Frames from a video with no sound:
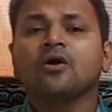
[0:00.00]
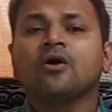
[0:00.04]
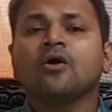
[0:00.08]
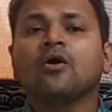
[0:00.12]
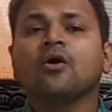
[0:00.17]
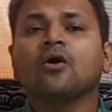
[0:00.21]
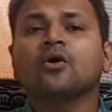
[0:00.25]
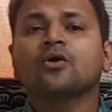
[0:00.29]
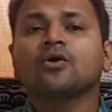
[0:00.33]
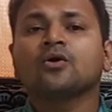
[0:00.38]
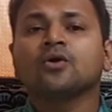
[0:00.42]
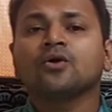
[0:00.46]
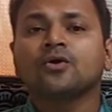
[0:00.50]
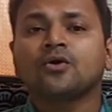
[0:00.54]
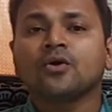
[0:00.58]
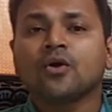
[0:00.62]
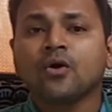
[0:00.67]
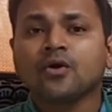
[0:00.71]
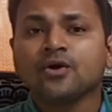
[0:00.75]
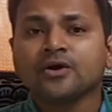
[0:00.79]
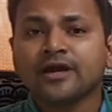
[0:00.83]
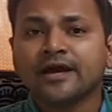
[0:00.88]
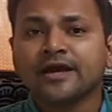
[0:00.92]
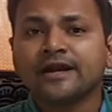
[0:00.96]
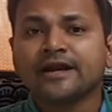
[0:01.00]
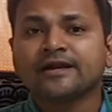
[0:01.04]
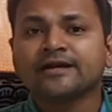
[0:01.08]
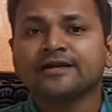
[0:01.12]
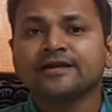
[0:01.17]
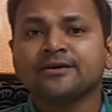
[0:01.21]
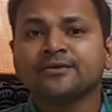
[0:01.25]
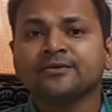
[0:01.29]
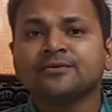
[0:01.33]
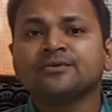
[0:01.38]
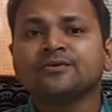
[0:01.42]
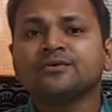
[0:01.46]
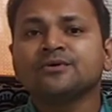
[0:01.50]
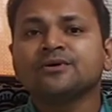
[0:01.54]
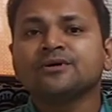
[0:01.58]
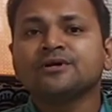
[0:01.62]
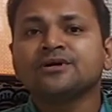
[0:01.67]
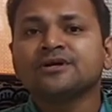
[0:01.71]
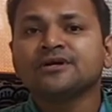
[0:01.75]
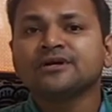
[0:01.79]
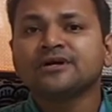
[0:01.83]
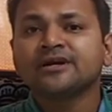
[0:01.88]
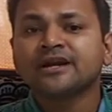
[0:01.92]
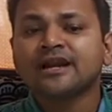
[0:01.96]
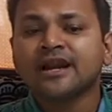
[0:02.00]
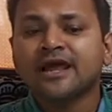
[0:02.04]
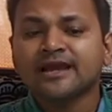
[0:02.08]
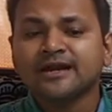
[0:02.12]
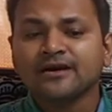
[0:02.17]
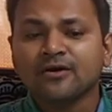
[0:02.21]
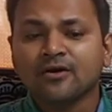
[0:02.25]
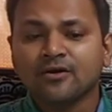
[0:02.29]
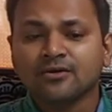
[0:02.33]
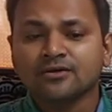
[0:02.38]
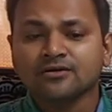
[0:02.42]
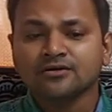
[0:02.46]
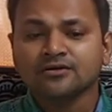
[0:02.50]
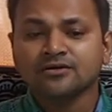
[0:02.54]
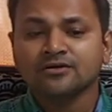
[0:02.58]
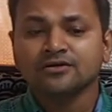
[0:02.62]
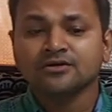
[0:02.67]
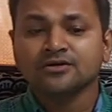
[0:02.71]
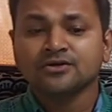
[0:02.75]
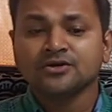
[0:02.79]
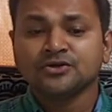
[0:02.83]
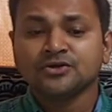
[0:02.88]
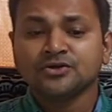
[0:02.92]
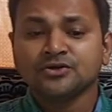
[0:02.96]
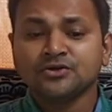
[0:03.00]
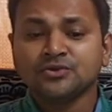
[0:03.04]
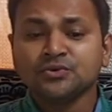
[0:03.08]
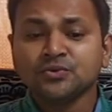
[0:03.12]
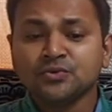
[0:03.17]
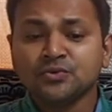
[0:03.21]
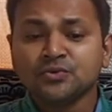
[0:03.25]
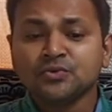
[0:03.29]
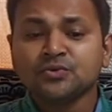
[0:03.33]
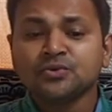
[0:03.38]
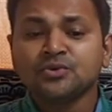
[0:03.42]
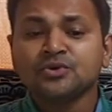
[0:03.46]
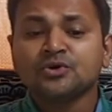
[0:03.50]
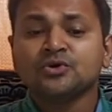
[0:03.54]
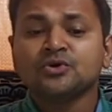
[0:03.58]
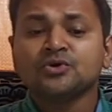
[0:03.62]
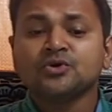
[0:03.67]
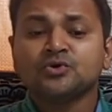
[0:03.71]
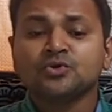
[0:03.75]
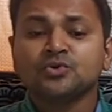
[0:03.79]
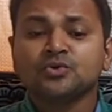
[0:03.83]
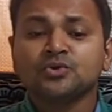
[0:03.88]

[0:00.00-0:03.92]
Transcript: or non directive, relying on you to